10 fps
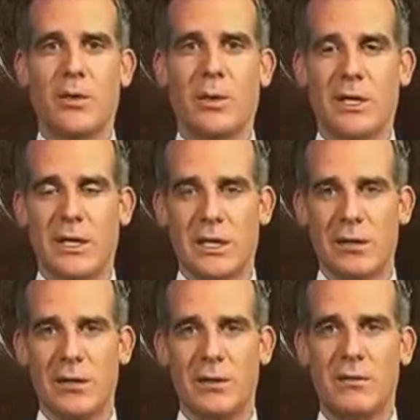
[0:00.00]
we
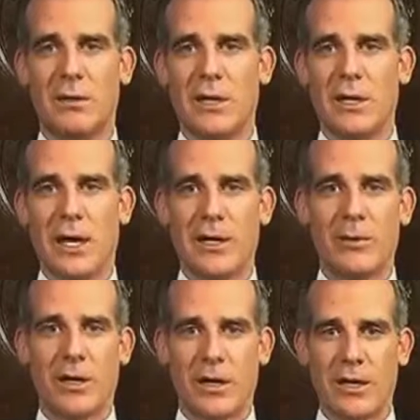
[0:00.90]
hear you, and
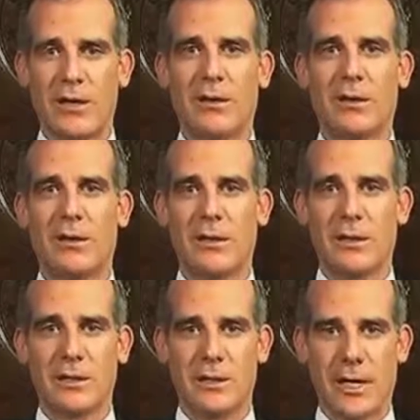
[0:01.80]
we are here
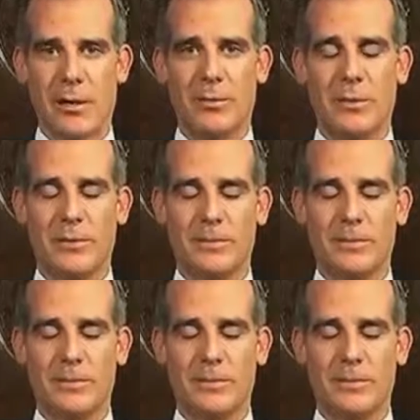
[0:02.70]
to help you.